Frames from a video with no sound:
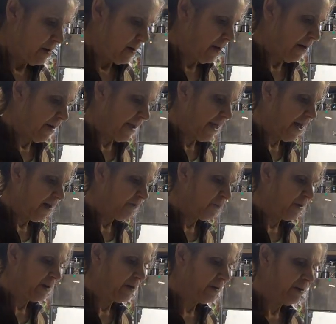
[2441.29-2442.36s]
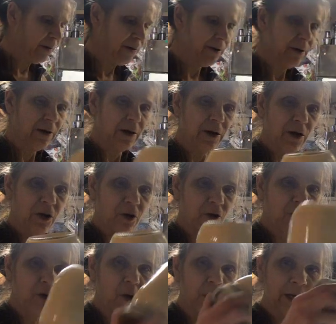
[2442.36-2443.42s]
Now, I have been
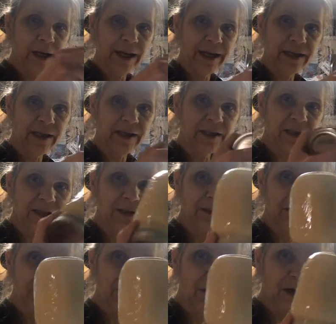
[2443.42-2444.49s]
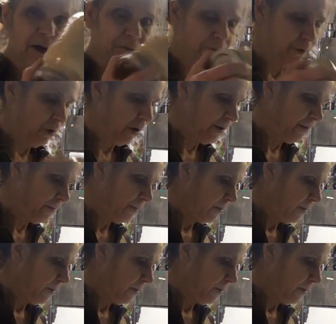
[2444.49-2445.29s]
going like this off and on.